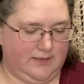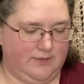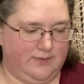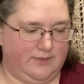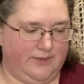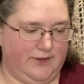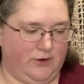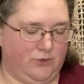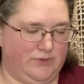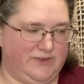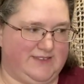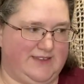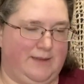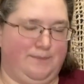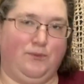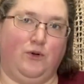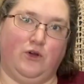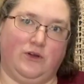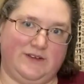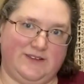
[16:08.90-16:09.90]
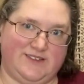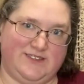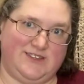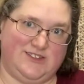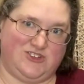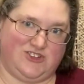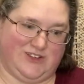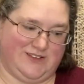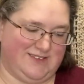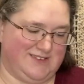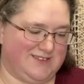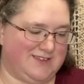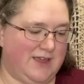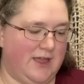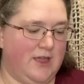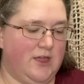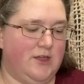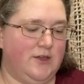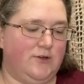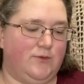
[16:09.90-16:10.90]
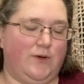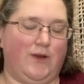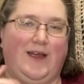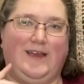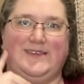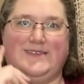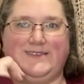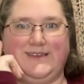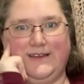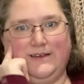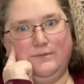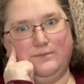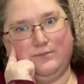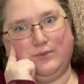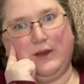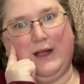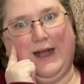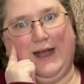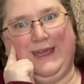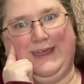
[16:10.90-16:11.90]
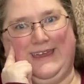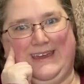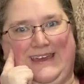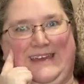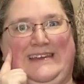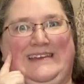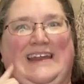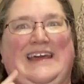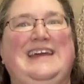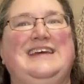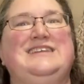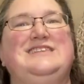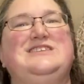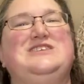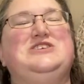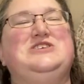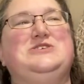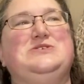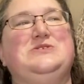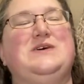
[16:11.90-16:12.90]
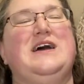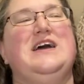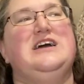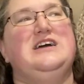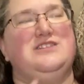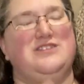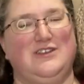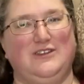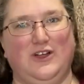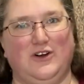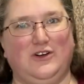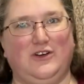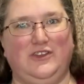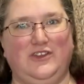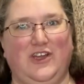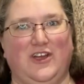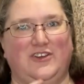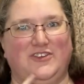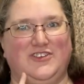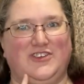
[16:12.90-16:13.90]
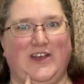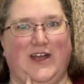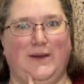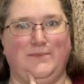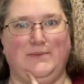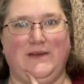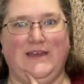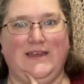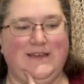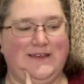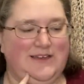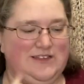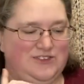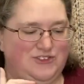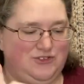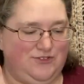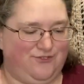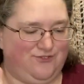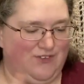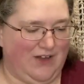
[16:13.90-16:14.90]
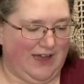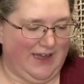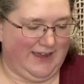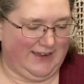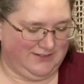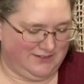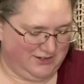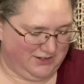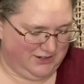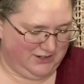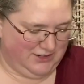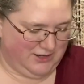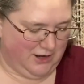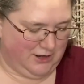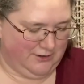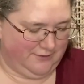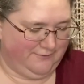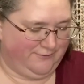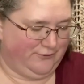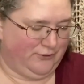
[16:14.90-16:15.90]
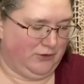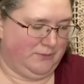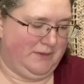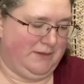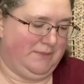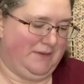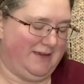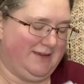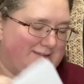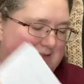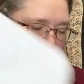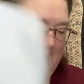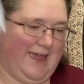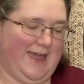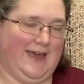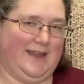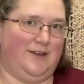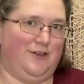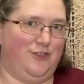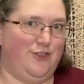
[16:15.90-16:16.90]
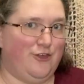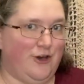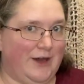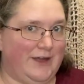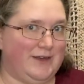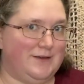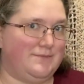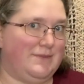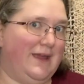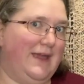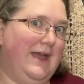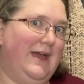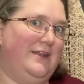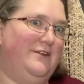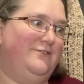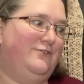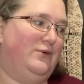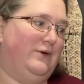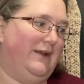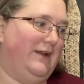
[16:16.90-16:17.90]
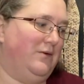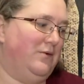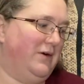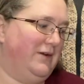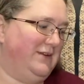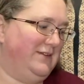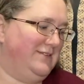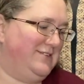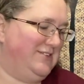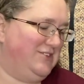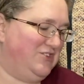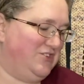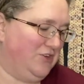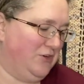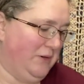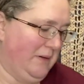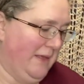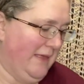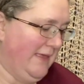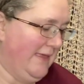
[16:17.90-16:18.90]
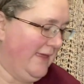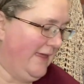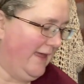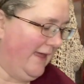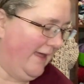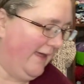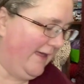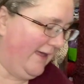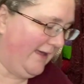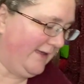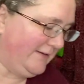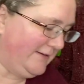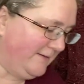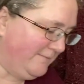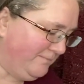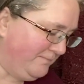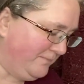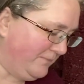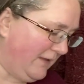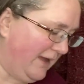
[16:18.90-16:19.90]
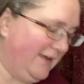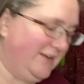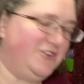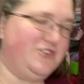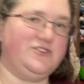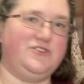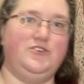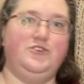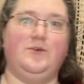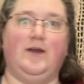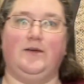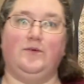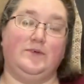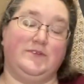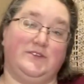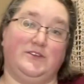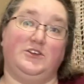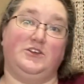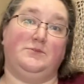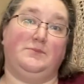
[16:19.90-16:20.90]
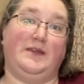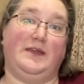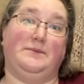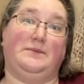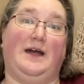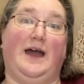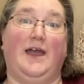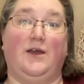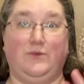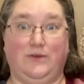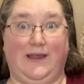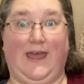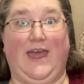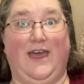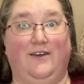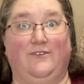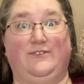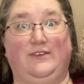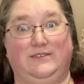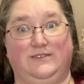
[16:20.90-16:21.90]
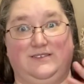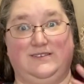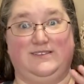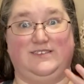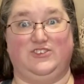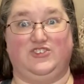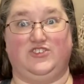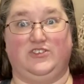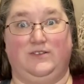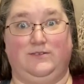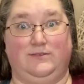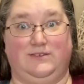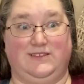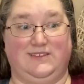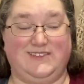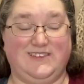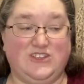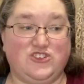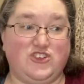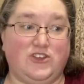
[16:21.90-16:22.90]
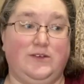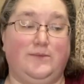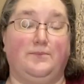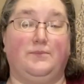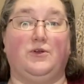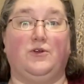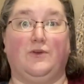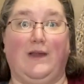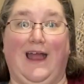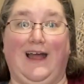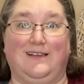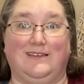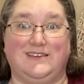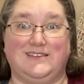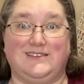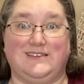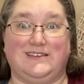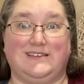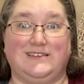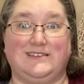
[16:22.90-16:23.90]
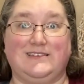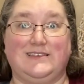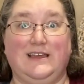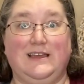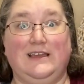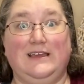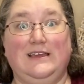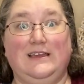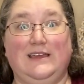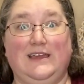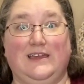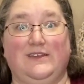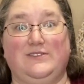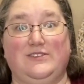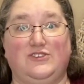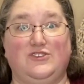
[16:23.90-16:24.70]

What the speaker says: there was a Poor Decisions where I sent Brian to the local yarn shop to find a yarn for me because I had a thought in my head of what I wanted to do, and I just knew I wasn't going to be able, I would have decision paralysis in the